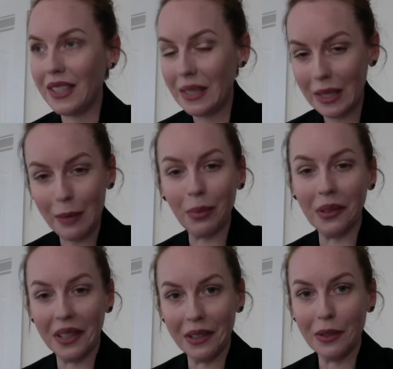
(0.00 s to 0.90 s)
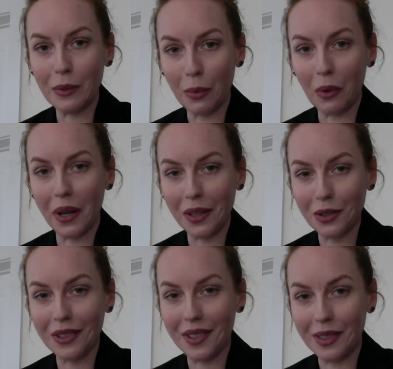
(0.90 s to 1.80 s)
deeply
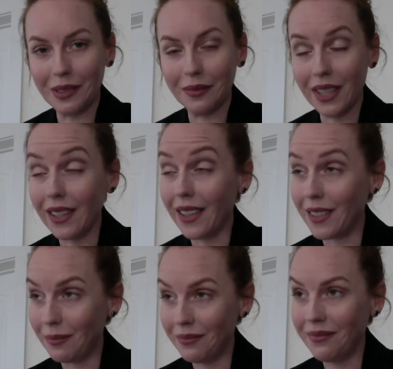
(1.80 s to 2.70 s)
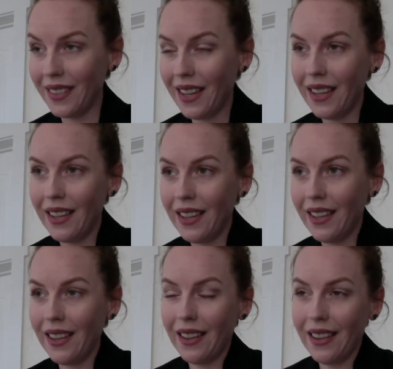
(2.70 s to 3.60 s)
inspirational. And I,
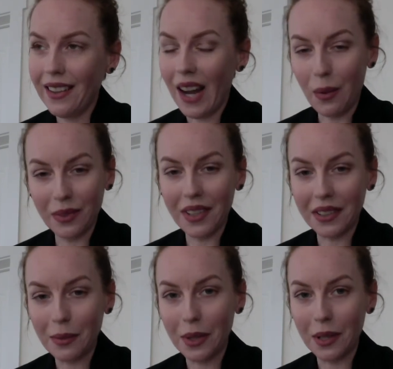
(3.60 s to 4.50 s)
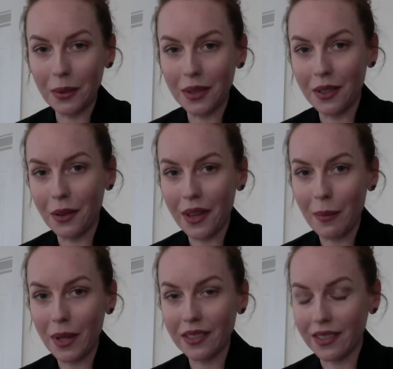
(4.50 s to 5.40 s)
I would like to be able to do that
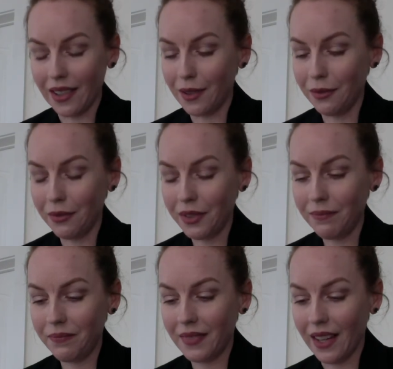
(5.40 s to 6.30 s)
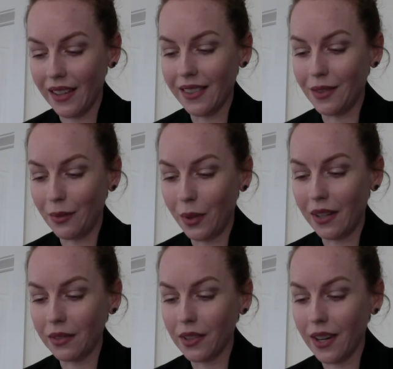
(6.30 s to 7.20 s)
myself. And
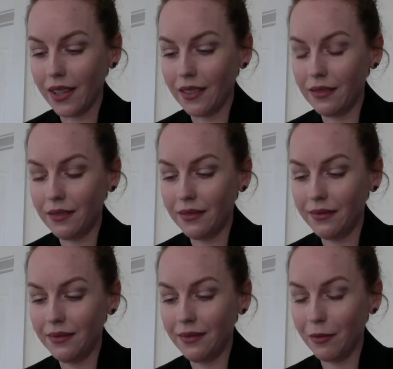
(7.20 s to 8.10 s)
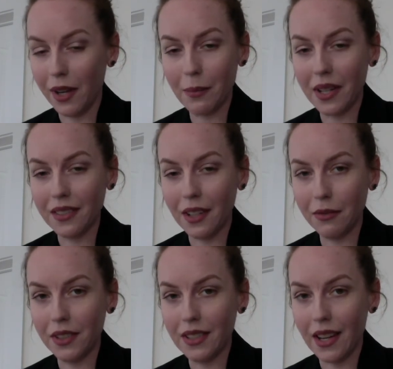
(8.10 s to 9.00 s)
whenever I find myself
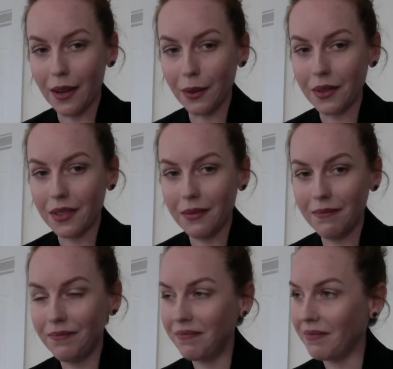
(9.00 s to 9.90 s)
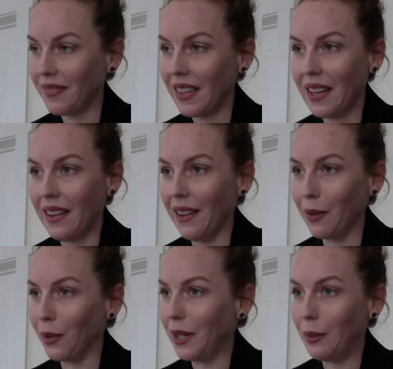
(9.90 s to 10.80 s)
in doubt, I
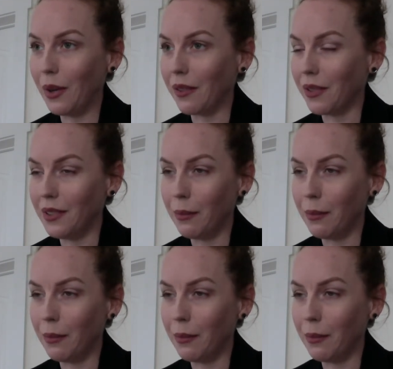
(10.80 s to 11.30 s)
read one of his